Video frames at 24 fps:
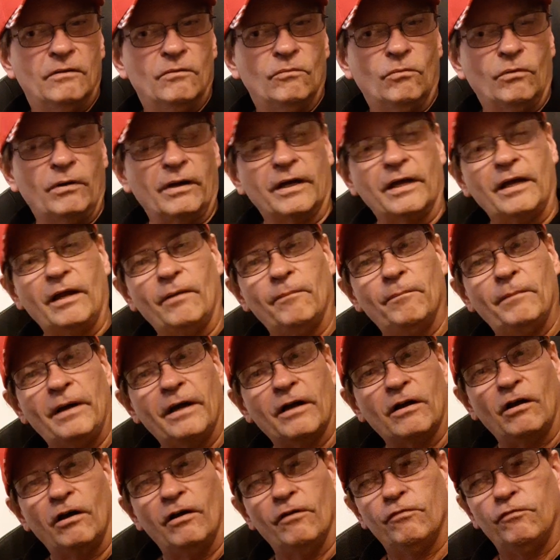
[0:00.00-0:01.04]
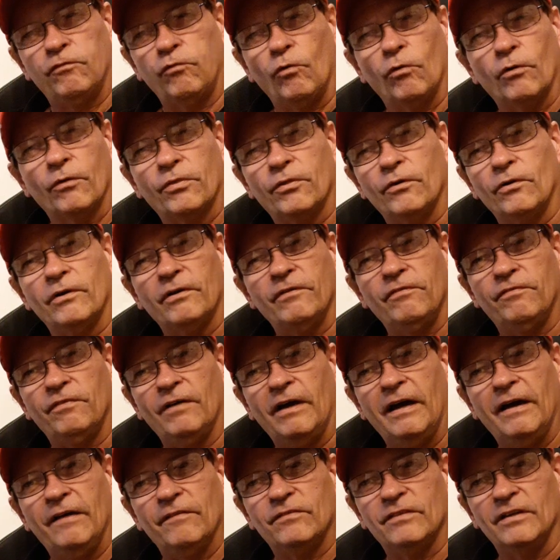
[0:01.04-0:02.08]
when I got back off
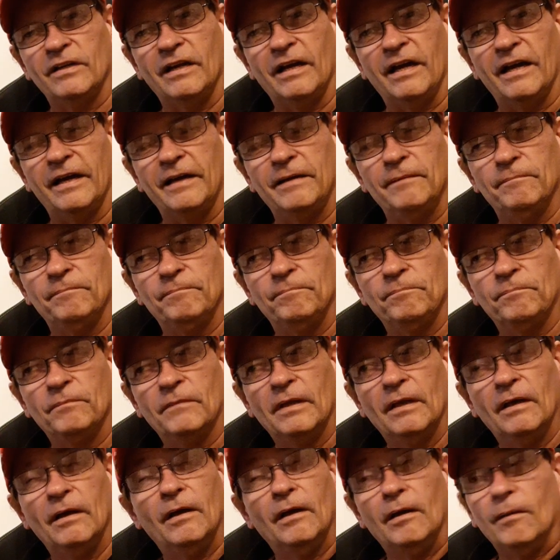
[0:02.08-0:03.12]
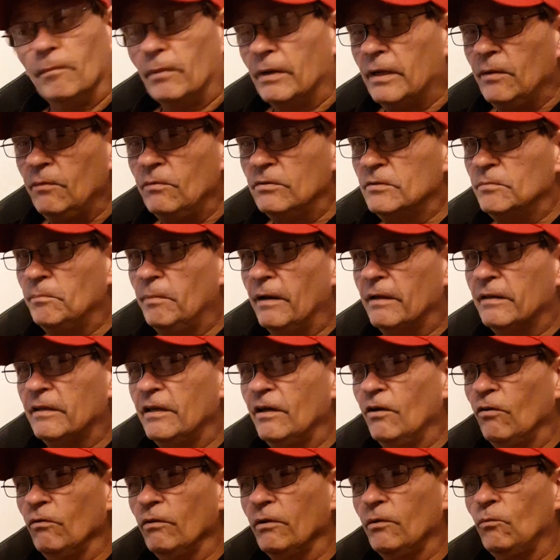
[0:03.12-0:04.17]
435 tonight, but he was about the
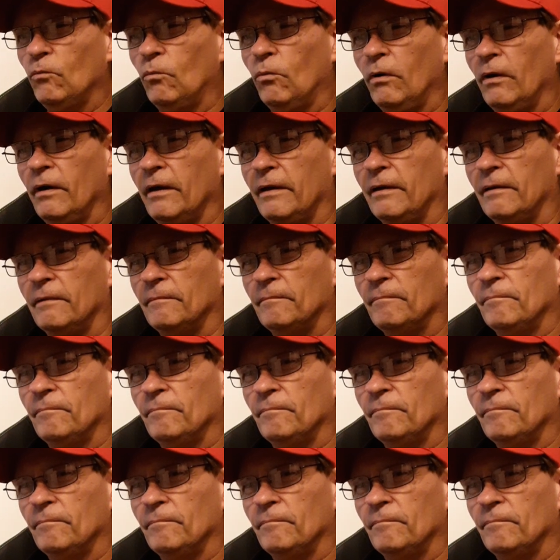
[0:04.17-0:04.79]
only one.